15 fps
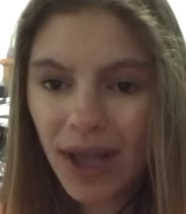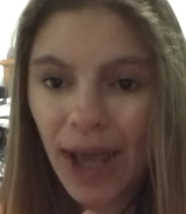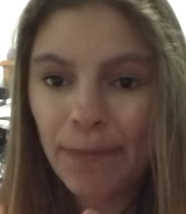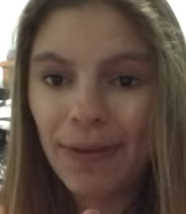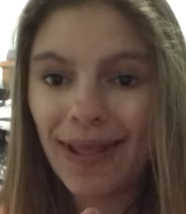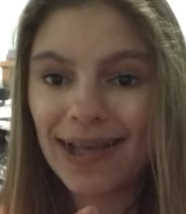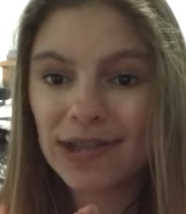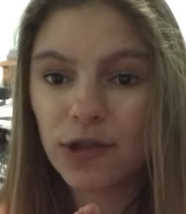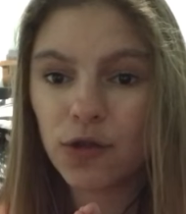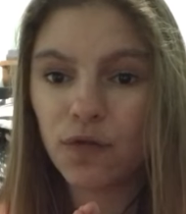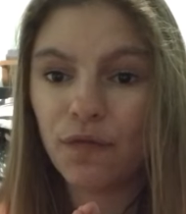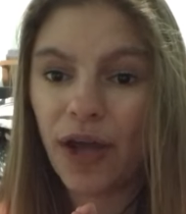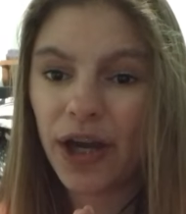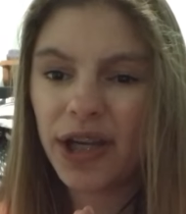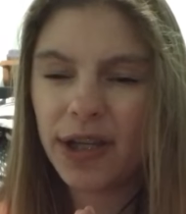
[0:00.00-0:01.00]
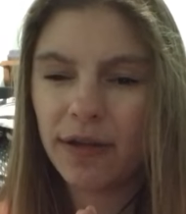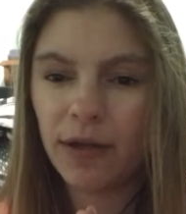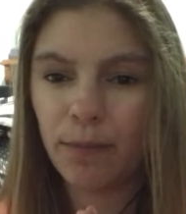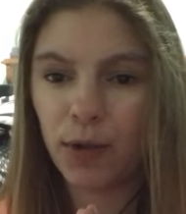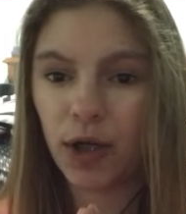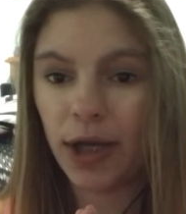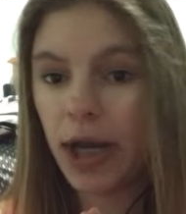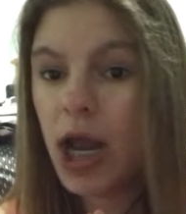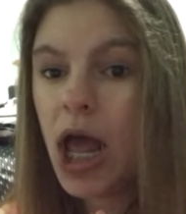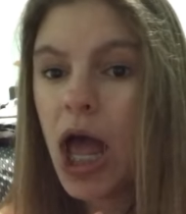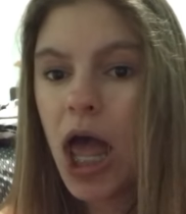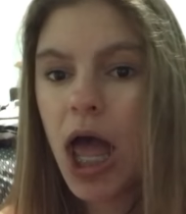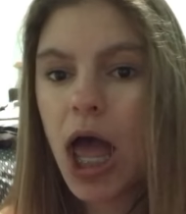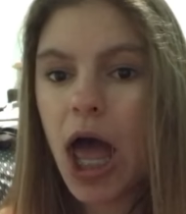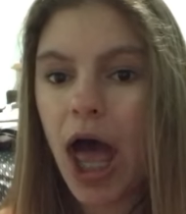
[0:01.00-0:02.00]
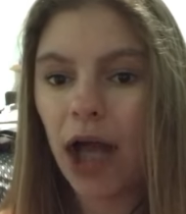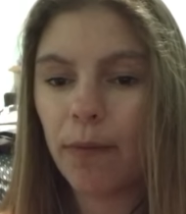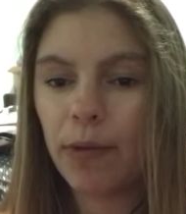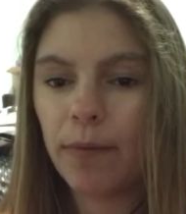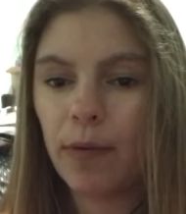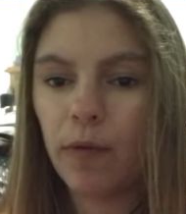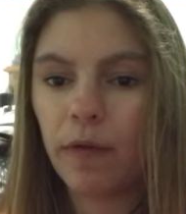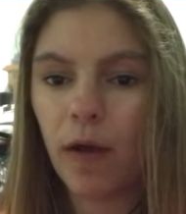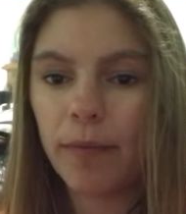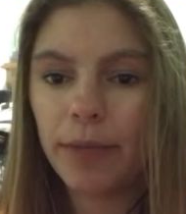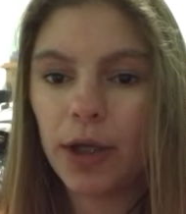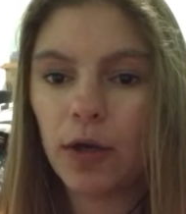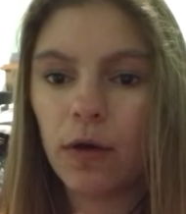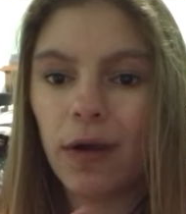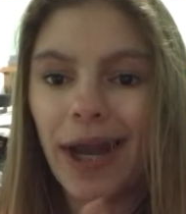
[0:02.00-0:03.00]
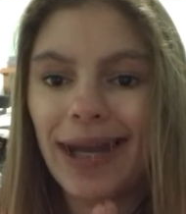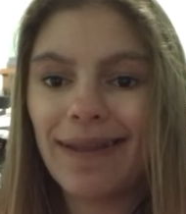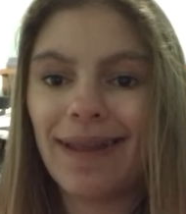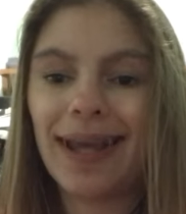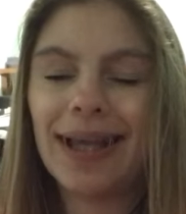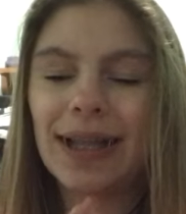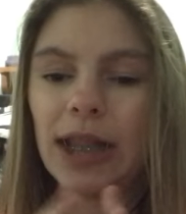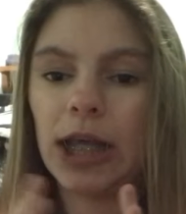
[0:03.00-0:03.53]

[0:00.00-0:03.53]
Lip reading: And the elastics are very easy to put in. I can put them in without a mirror or anything.